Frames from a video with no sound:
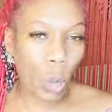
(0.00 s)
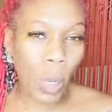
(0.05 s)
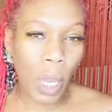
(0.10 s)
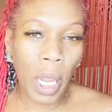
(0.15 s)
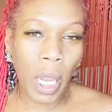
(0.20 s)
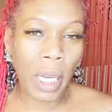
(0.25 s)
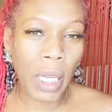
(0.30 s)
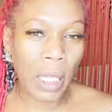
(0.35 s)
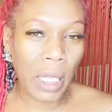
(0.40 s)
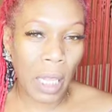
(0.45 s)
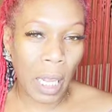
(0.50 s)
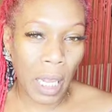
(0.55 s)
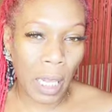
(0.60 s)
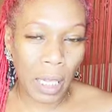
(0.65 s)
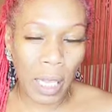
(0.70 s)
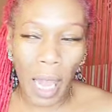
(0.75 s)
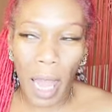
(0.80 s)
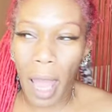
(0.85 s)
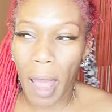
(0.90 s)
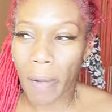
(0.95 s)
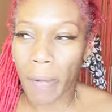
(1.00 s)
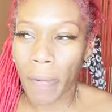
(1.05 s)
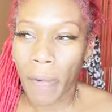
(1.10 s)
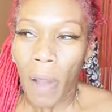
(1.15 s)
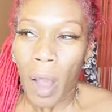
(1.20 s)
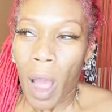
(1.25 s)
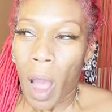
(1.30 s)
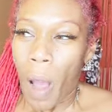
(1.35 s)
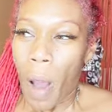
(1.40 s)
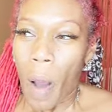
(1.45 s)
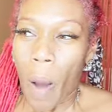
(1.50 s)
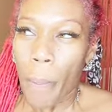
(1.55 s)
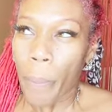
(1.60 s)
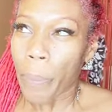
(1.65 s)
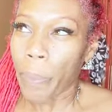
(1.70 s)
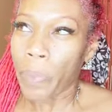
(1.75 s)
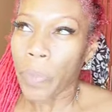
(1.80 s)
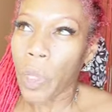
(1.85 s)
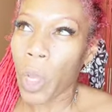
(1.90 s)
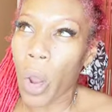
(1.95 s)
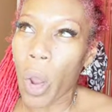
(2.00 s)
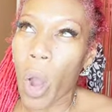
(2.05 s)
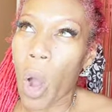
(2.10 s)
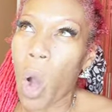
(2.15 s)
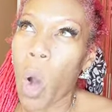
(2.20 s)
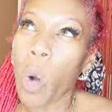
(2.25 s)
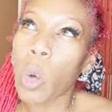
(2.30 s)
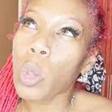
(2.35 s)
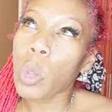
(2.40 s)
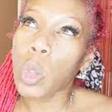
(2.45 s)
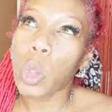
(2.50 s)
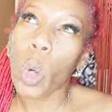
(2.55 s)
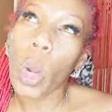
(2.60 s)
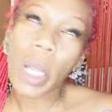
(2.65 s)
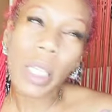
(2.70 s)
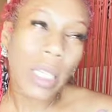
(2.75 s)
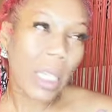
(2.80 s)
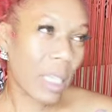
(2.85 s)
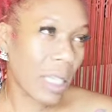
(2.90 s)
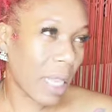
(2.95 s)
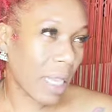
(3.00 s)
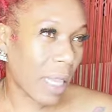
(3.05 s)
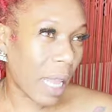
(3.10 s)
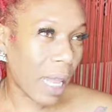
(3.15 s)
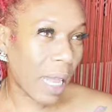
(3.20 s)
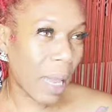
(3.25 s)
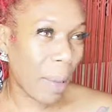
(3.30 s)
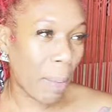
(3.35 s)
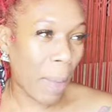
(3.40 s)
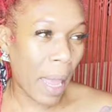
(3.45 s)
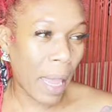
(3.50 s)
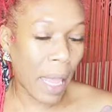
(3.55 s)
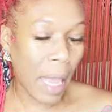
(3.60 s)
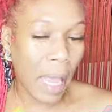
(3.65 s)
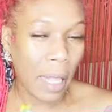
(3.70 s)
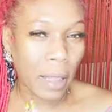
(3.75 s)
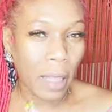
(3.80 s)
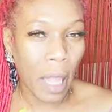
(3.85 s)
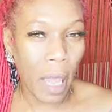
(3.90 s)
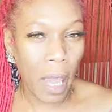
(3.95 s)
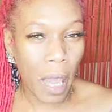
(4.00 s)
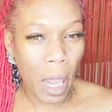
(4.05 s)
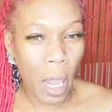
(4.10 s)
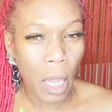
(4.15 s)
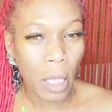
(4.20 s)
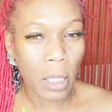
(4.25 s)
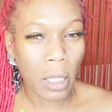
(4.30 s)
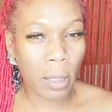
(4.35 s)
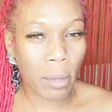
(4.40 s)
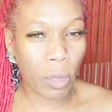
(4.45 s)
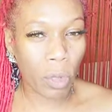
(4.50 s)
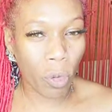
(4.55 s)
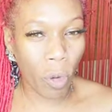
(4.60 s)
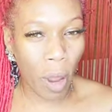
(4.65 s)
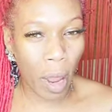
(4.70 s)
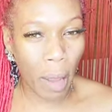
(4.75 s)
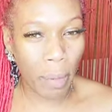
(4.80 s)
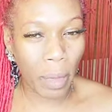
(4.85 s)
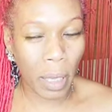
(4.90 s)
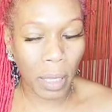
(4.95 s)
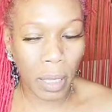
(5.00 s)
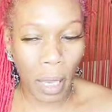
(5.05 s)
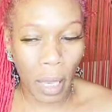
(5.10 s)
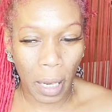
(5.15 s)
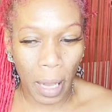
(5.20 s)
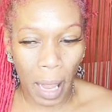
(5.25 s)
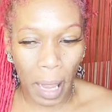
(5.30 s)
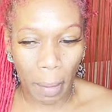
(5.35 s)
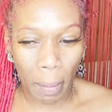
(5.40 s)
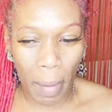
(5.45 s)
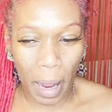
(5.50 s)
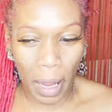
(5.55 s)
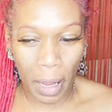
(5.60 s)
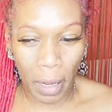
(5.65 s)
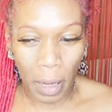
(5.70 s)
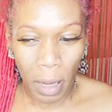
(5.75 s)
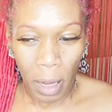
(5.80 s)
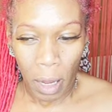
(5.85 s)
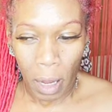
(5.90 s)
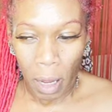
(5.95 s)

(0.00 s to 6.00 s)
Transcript: do anything. They have their own choices that they can make, and they subscribe and they like my